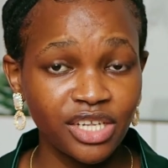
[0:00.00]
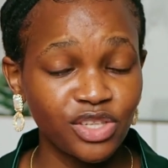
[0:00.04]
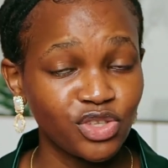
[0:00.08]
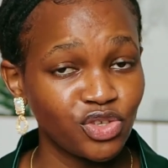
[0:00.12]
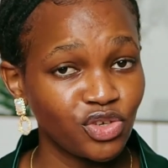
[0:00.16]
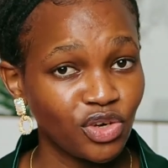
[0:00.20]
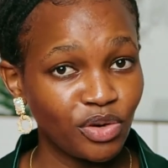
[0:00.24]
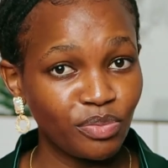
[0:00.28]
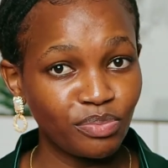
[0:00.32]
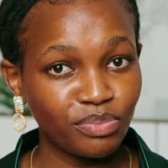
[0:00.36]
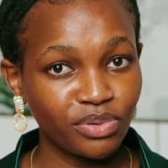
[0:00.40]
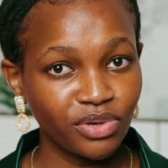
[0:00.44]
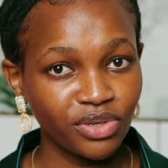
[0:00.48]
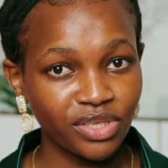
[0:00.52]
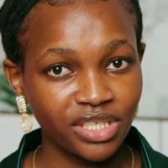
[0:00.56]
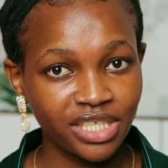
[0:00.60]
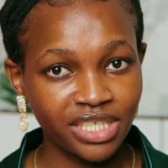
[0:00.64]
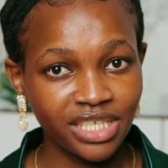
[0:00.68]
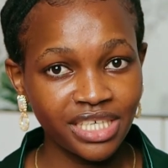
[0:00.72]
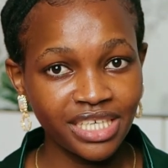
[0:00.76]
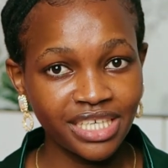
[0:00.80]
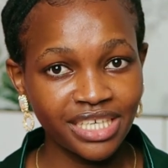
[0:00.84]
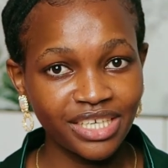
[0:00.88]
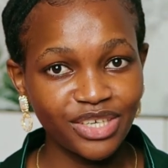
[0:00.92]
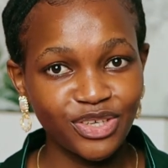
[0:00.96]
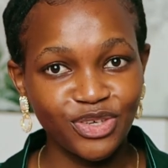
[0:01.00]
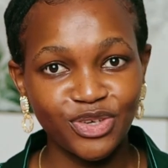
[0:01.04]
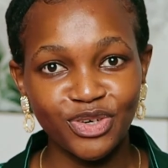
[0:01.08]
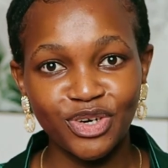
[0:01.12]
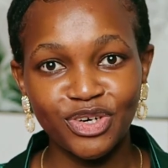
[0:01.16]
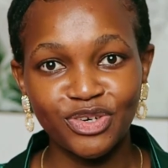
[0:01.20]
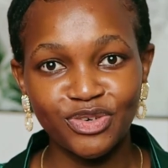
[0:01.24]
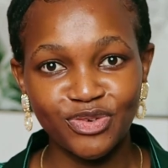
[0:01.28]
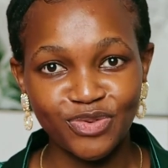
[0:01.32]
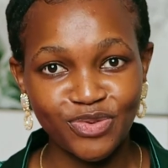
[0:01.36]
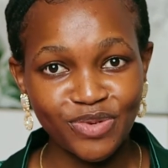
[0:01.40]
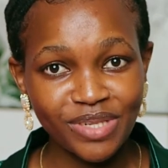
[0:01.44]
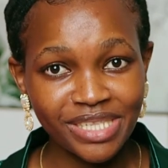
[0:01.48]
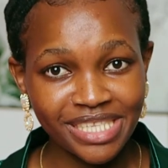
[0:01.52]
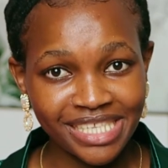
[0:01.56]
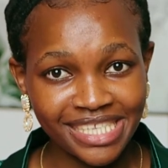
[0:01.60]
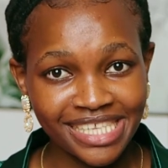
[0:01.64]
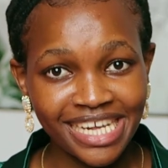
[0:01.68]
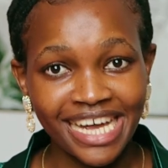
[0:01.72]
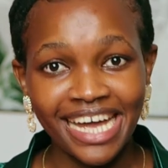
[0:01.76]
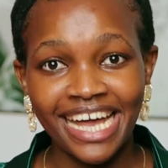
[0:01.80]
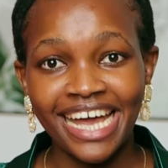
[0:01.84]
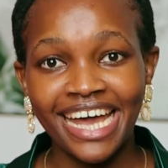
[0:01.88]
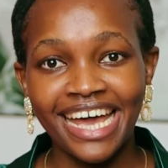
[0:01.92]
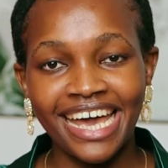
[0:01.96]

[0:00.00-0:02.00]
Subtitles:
It's your body, your rules.